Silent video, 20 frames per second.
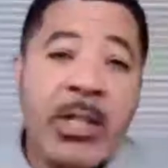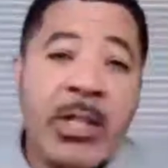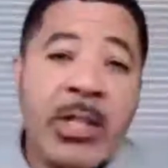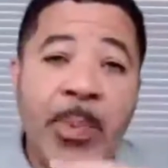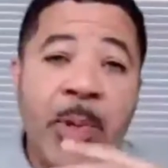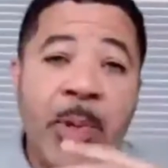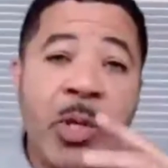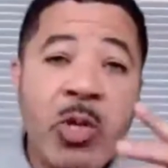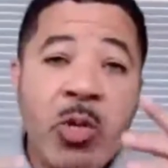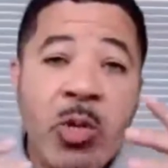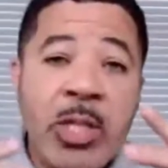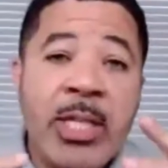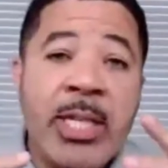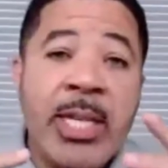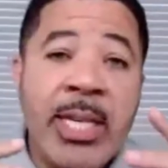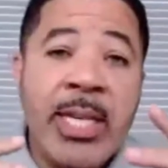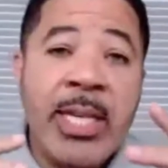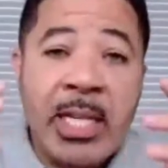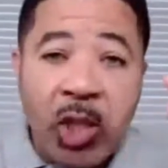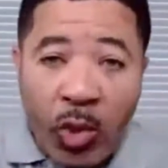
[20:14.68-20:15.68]
sipping on your
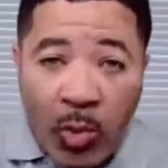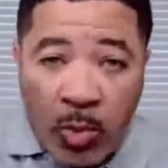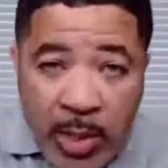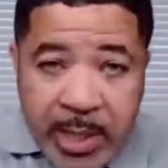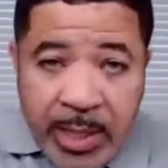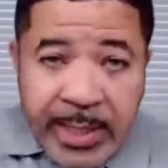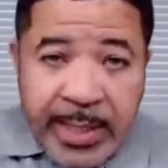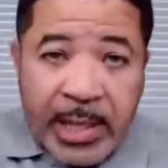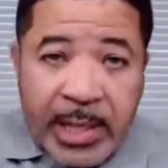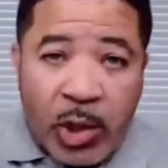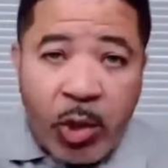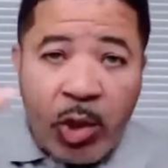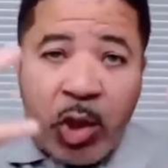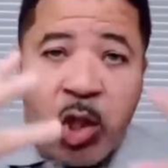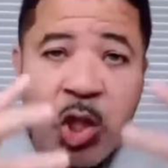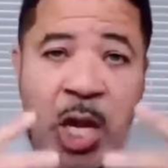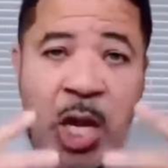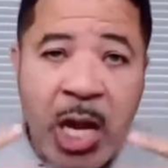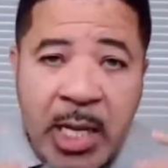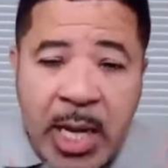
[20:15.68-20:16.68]
tea because you need to get your
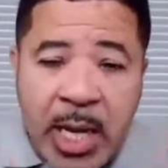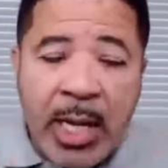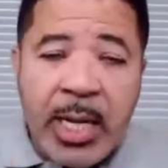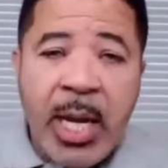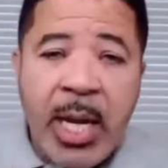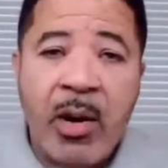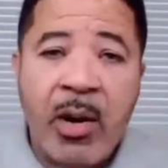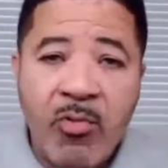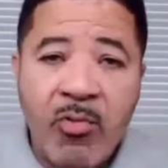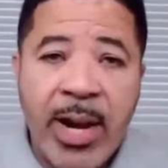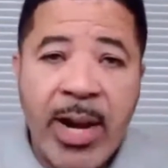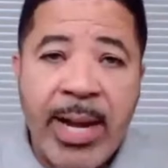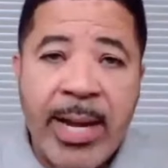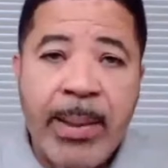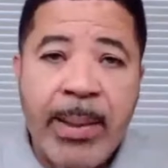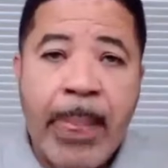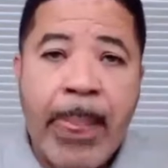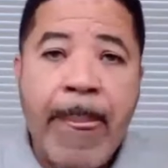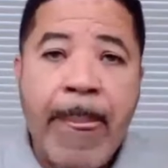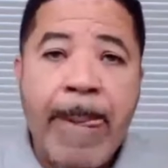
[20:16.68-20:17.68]
sha-na-na
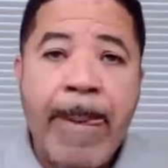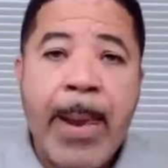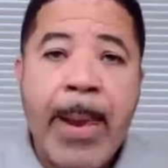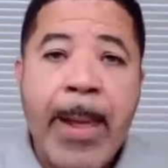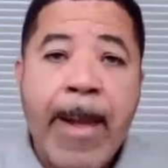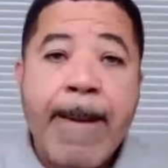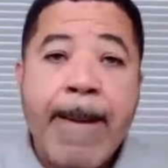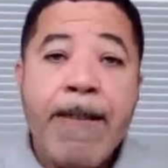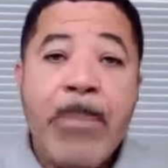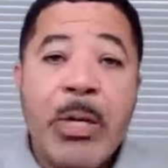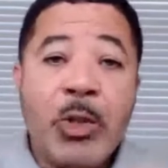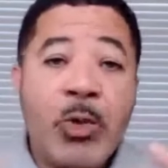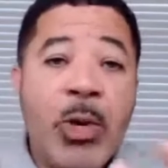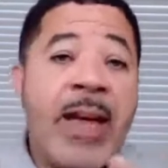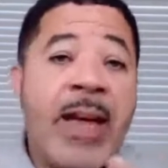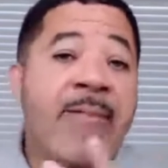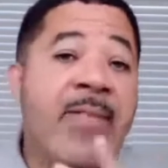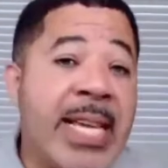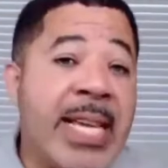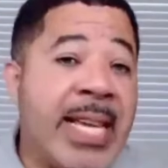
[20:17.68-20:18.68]
right, but
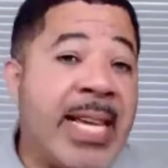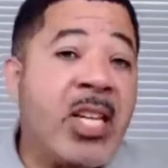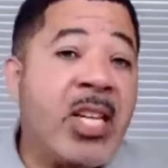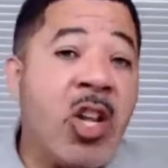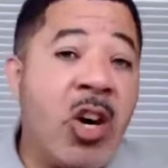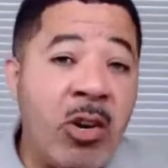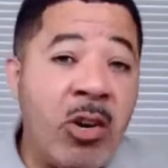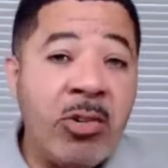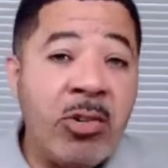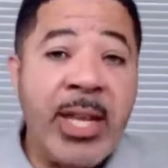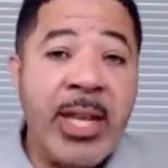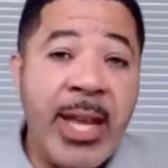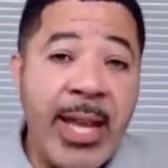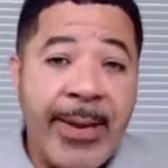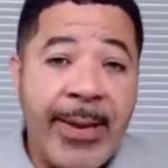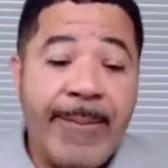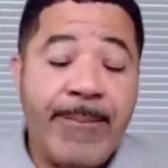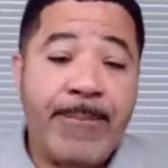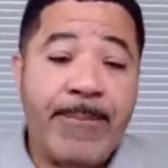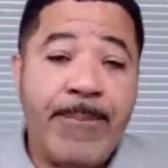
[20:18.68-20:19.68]
you haven't eaten all
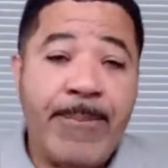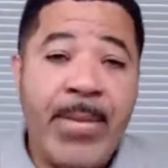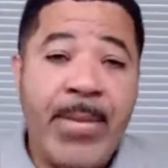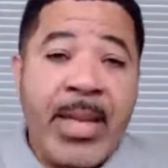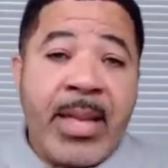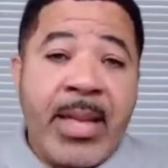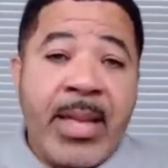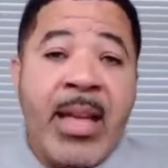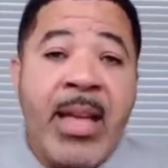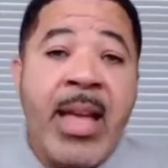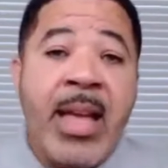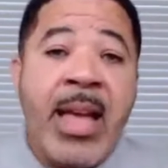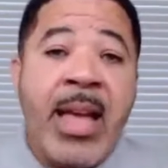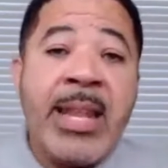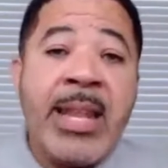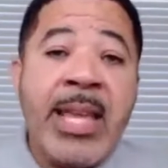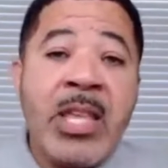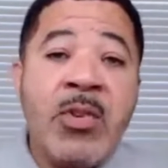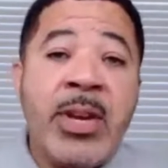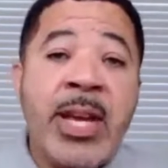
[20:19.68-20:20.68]
day.
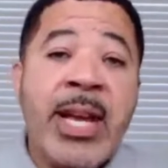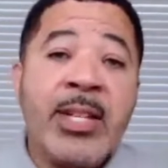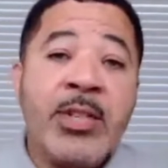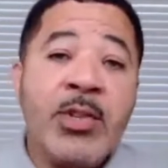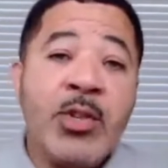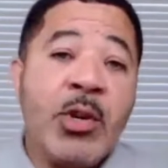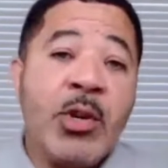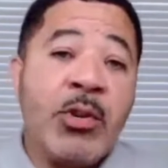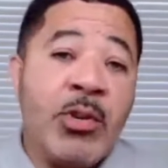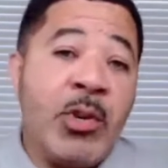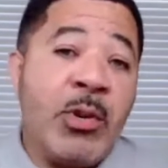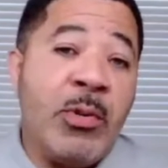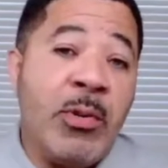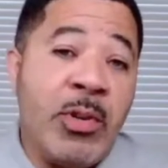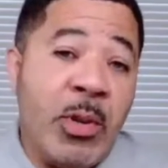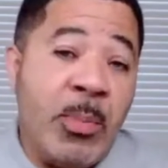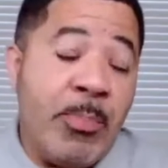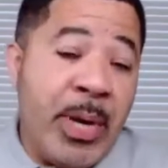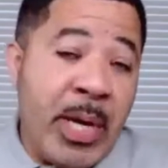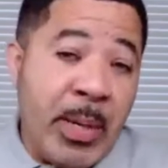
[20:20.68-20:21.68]
And then you got
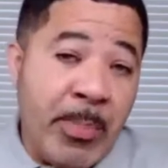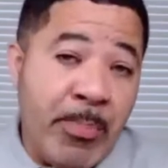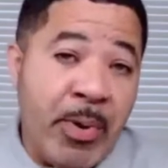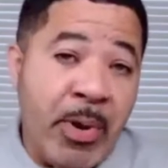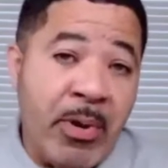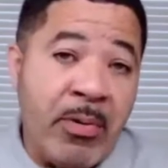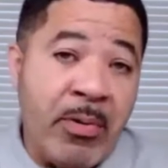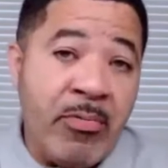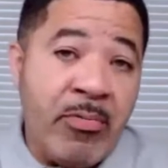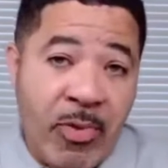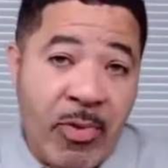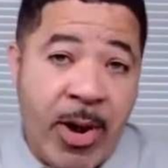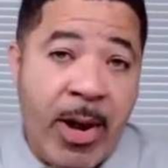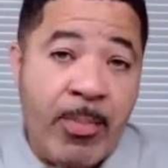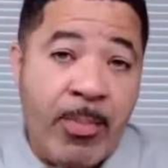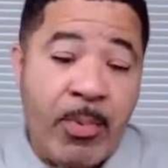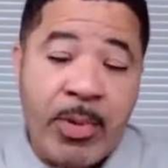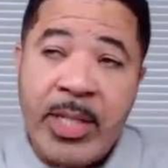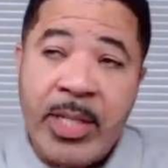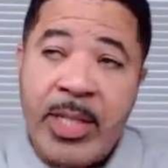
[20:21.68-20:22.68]
your big bro,
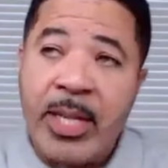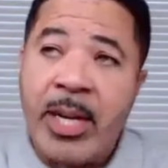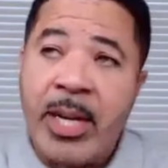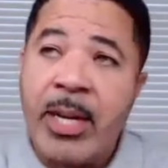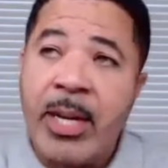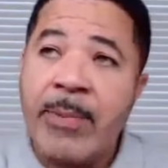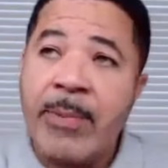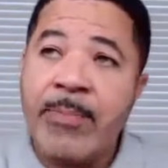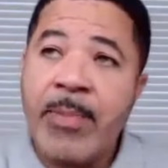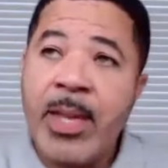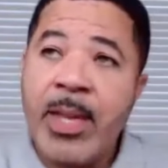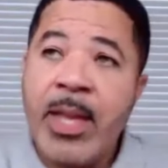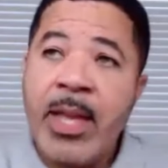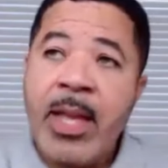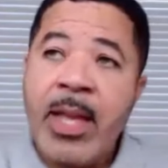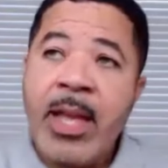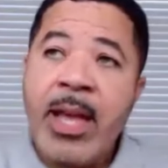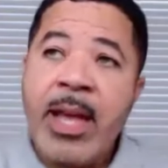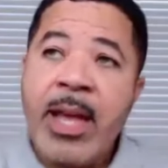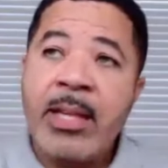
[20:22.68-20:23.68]
Rob, on the job,
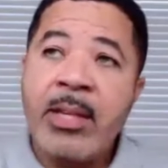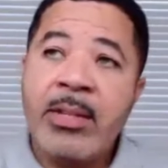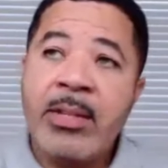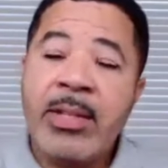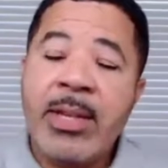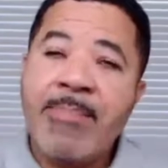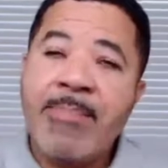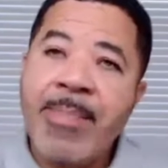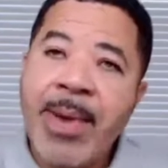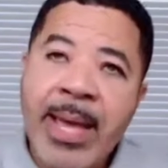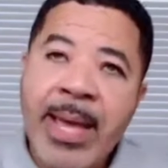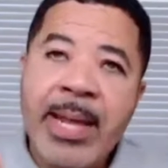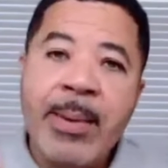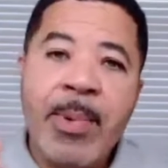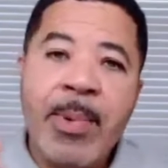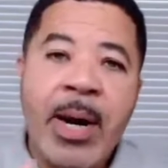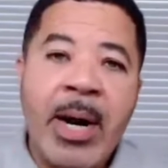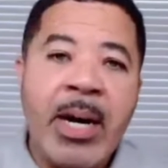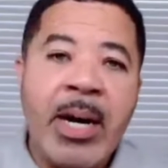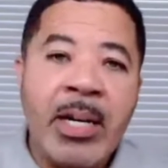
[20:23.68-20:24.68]
and you say, man,
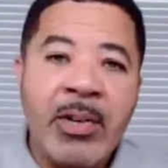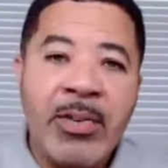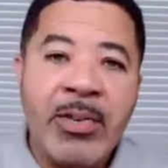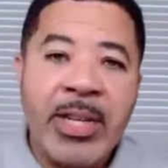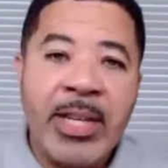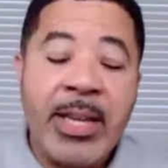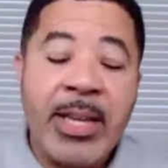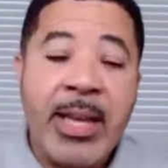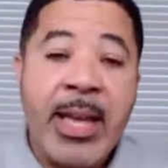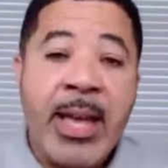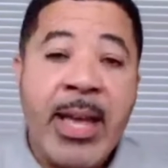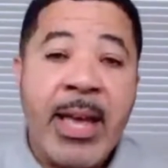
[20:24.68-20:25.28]
I'm hungry.